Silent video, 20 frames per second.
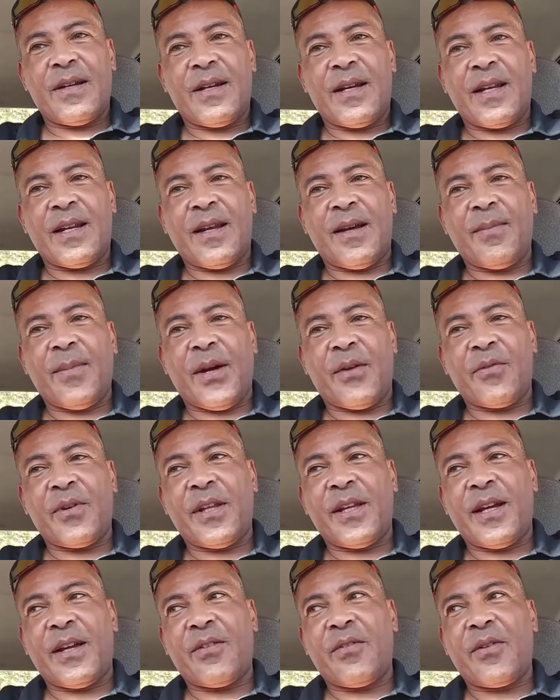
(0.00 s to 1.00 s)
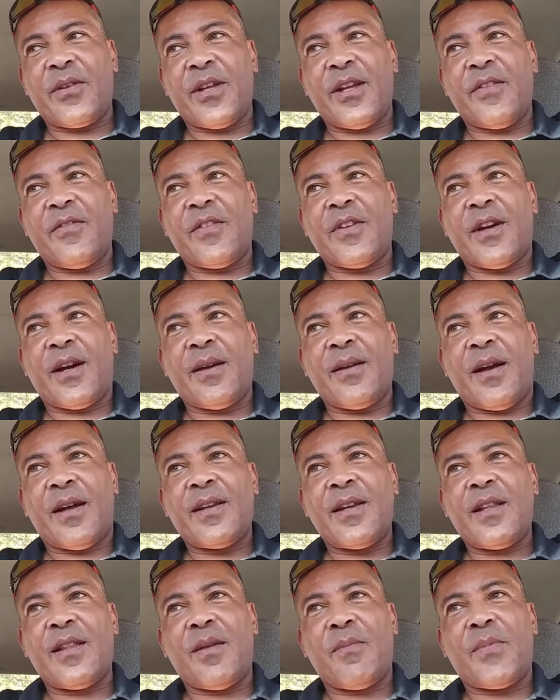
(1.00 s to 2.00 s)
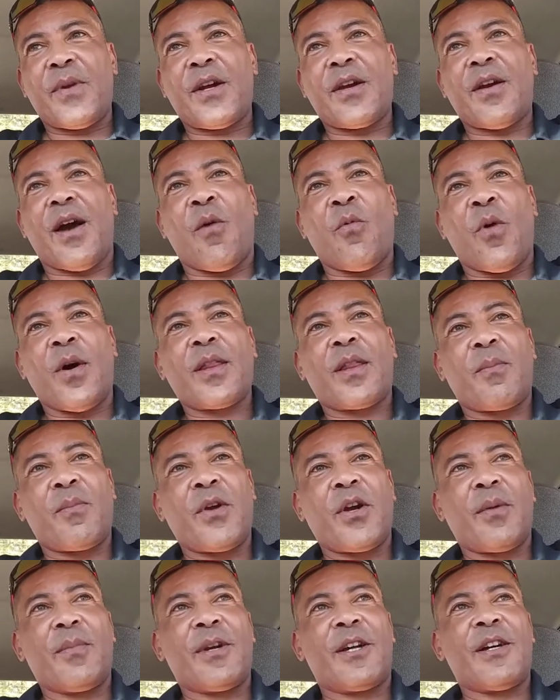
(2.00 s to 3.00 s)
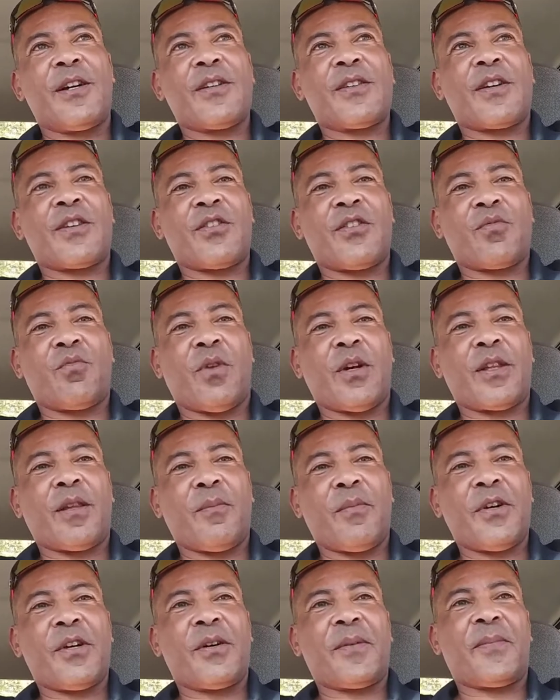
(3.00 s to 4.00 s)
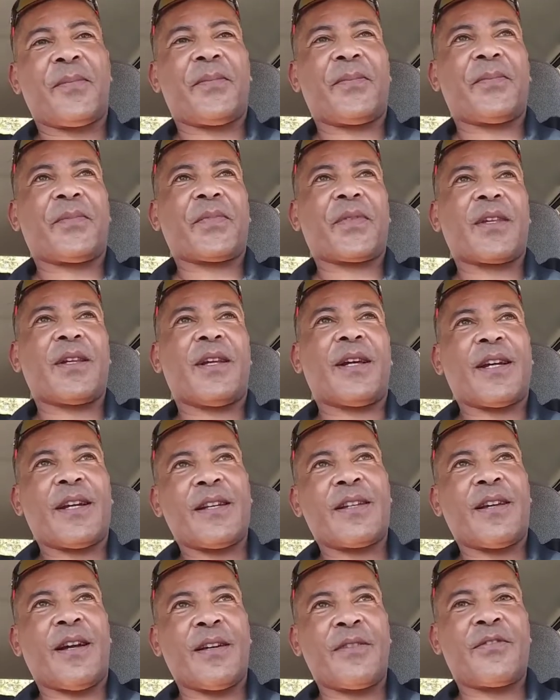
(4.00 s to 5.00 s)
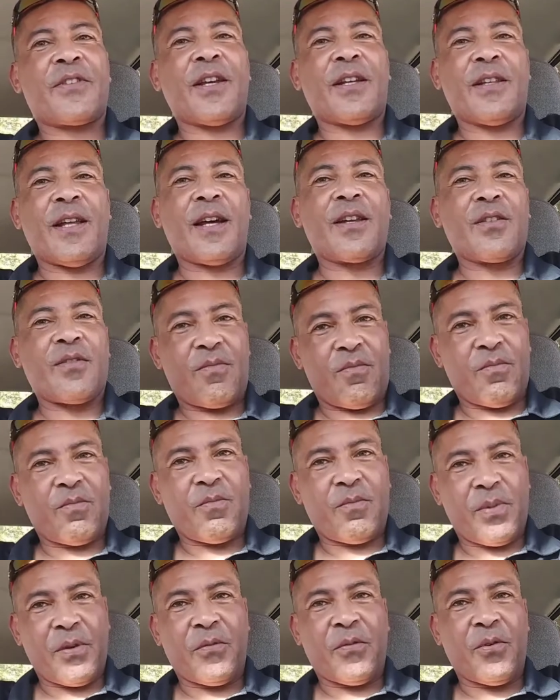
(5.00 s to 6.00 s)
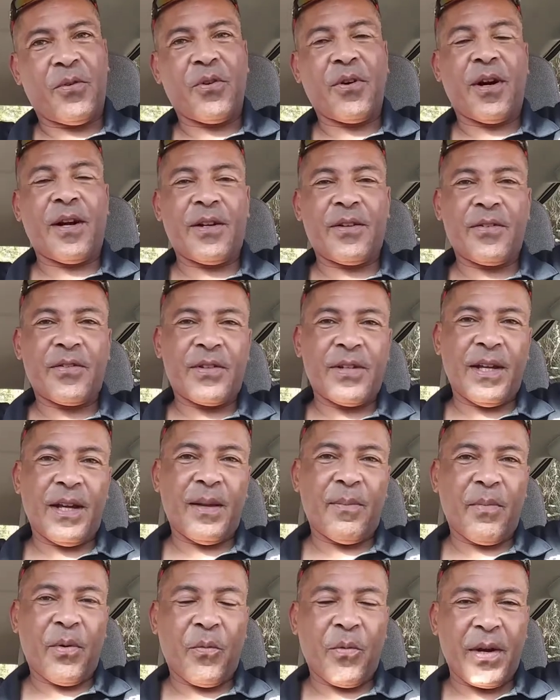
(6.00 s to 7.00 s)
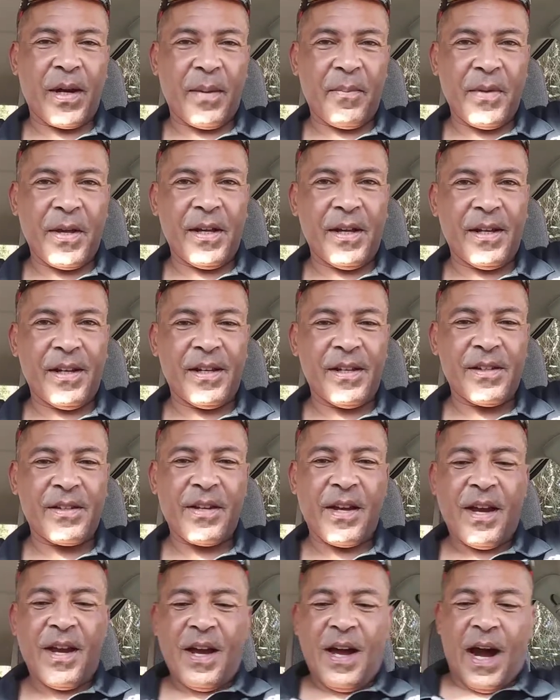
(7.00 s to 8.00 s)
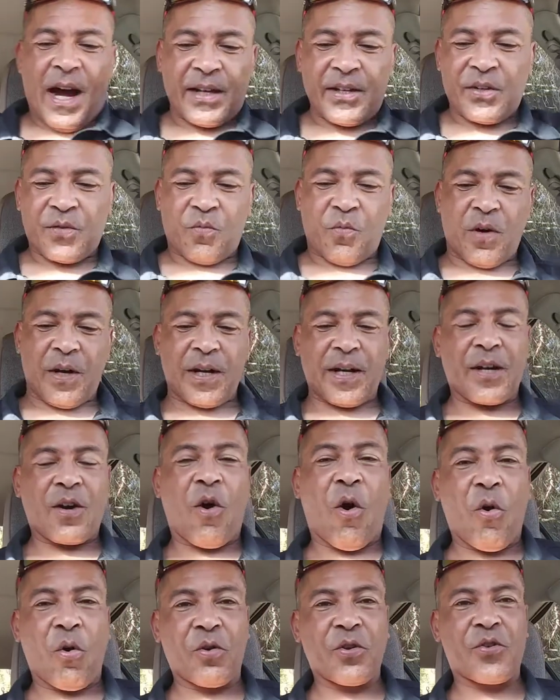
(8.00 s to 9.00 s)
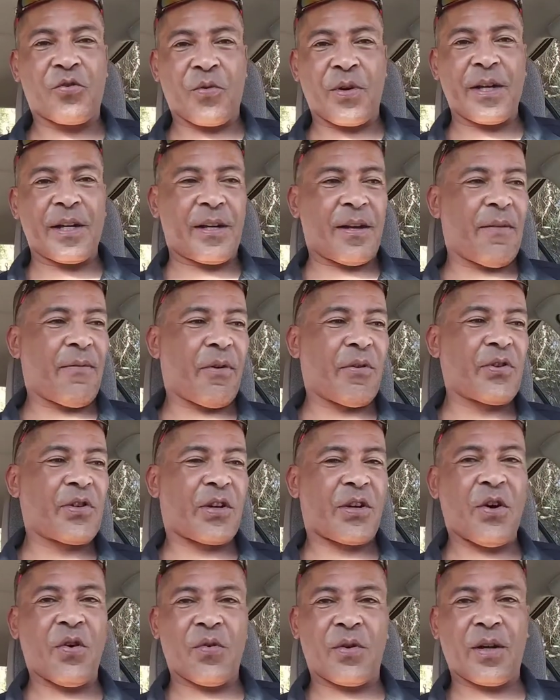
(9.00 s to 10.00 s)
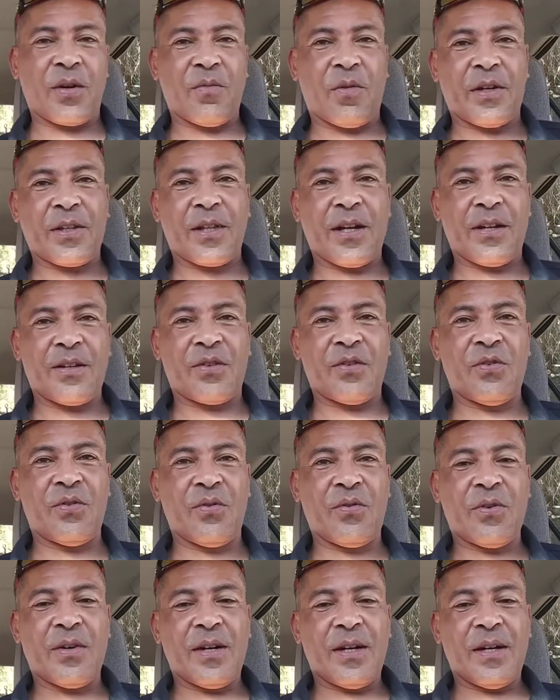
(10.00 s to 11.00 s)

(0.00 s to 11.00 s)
And I'm not really, I need the beer. I want the beer because I just want the beer. Like I've said that before, I understand. But what I mean is, I just want a cold drink. If it was a Coke, I'd want that too.